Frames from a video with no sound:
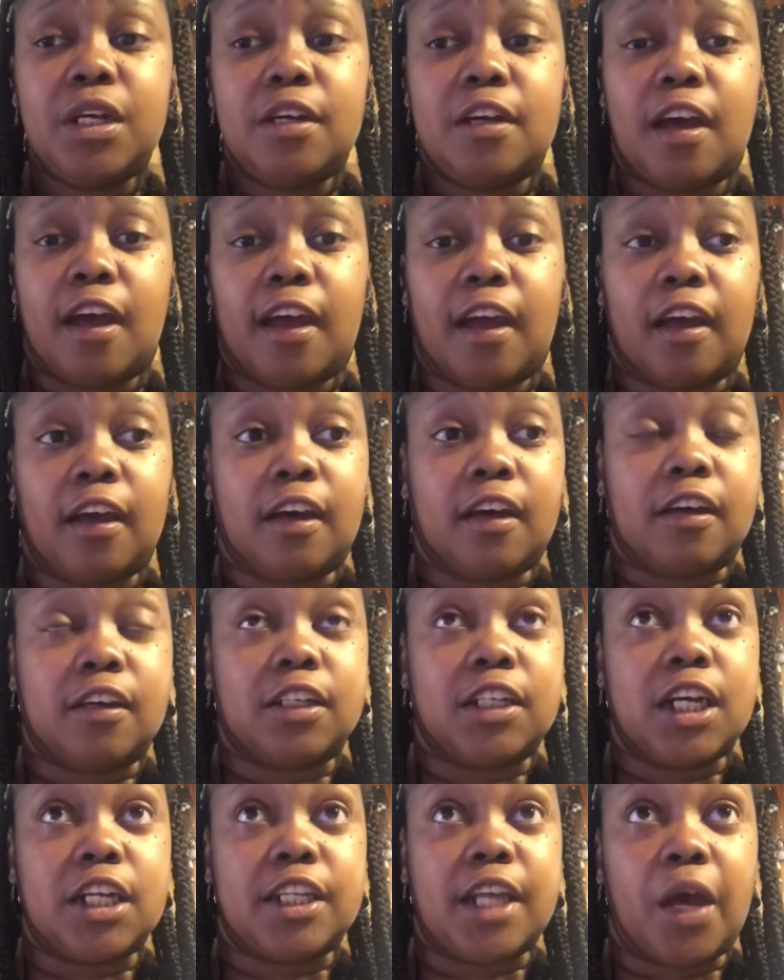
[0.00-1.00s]
And
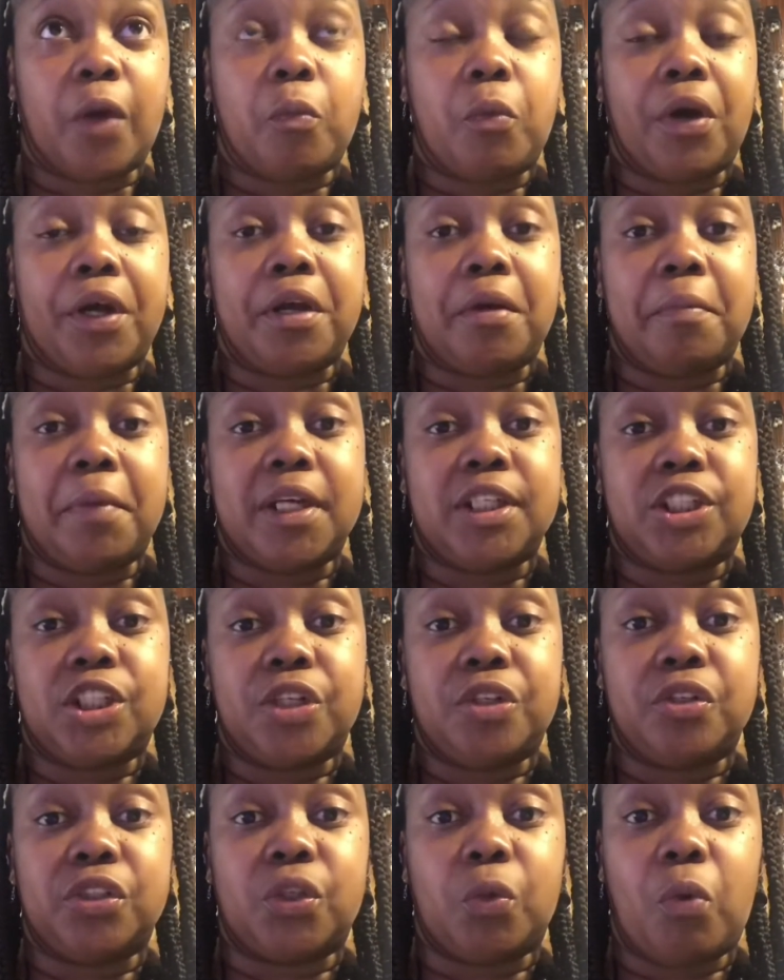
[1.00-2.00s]
they wanted me to
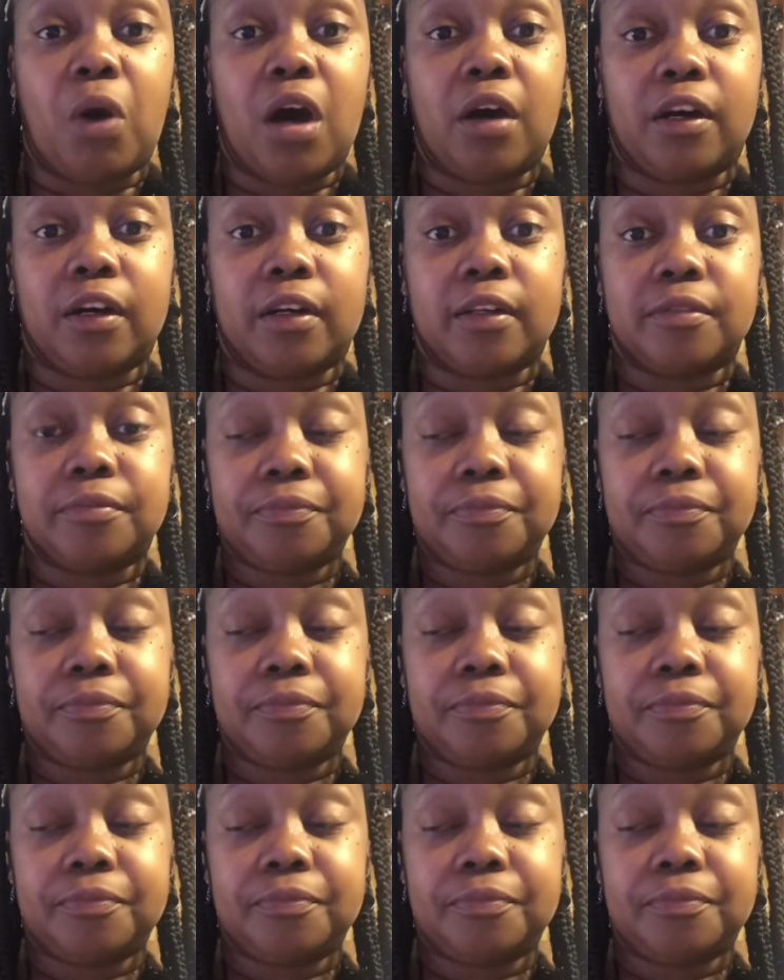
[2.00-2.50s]
use a walker.